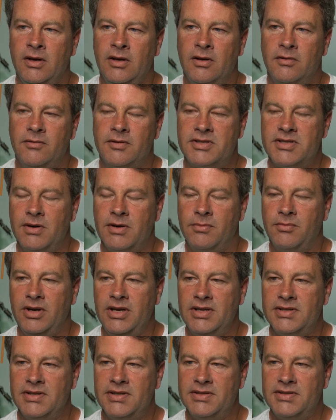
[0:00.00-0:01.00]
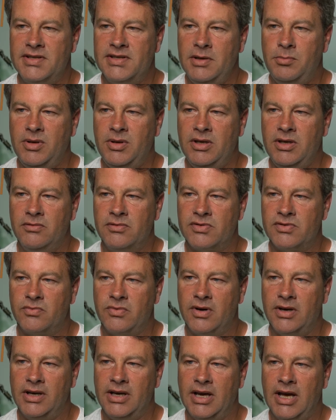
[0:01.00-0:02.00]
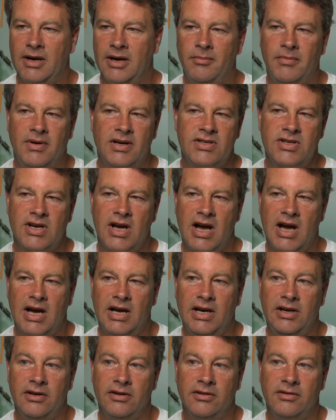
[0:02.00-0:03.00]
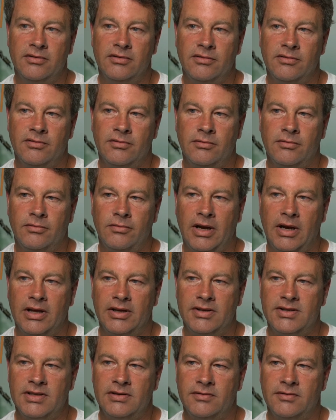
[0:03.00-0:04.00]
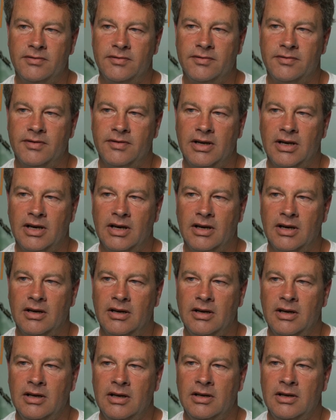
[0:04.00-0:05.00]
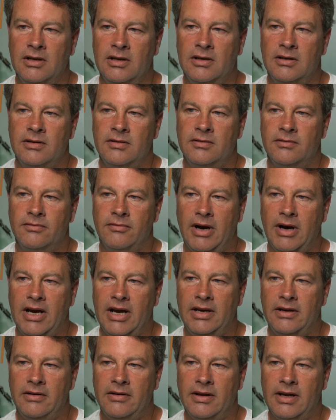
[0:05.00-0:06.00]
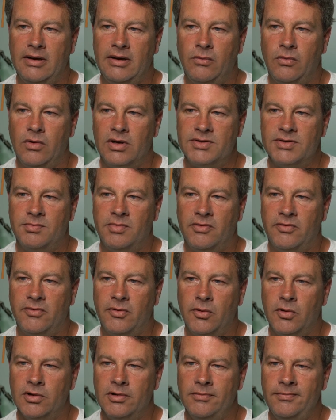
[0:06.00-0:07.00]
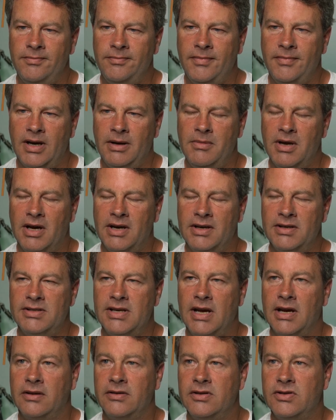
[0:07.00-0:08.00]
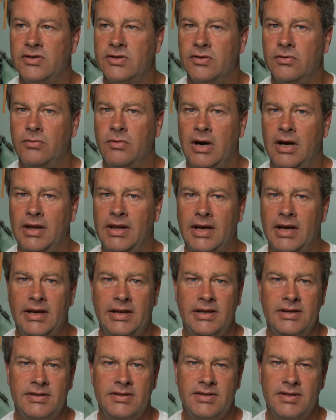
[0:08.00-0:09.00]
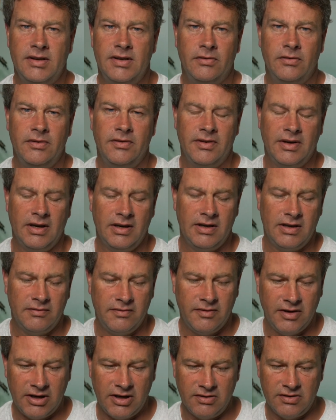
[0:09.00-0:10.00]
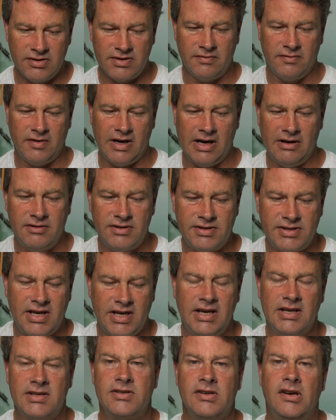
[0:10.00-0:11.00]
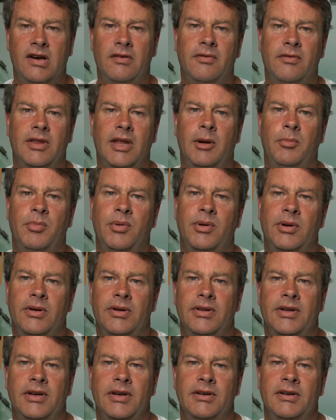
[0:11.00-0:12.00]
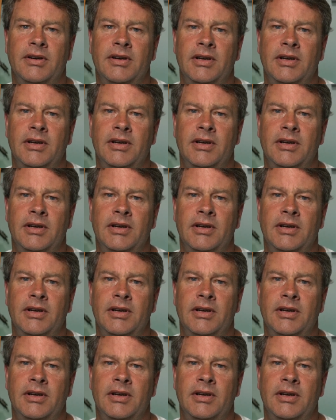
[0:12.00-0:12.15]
For some reason, the CPU is running at a much higher relative rate than it was before. I'm not exactly sure why that is. The only thing I can figure is a virus scan software that I put on there.